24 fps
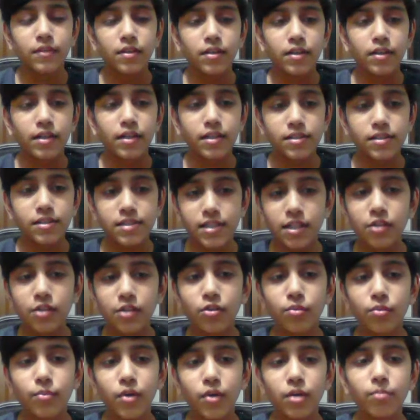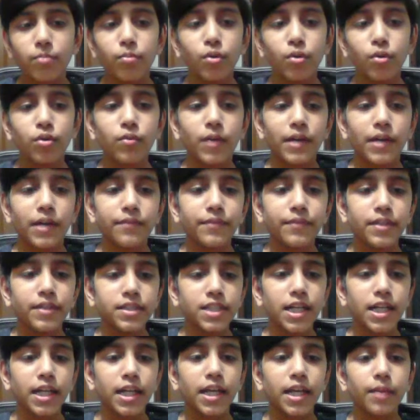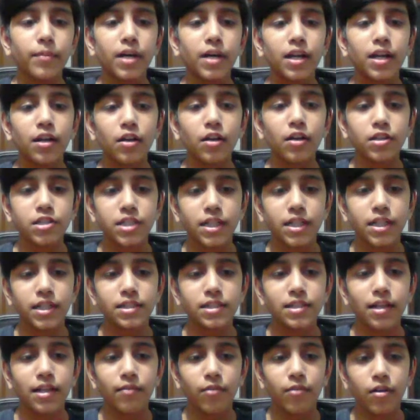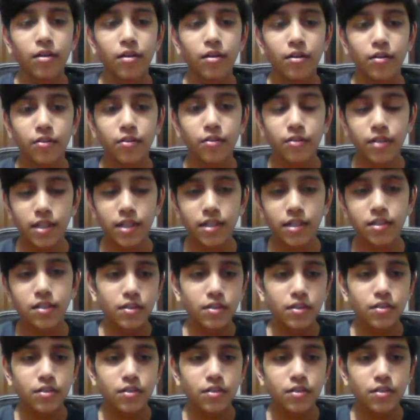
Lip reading: In the C group on board 1, Vincent Kemar lost against Levon Aronian.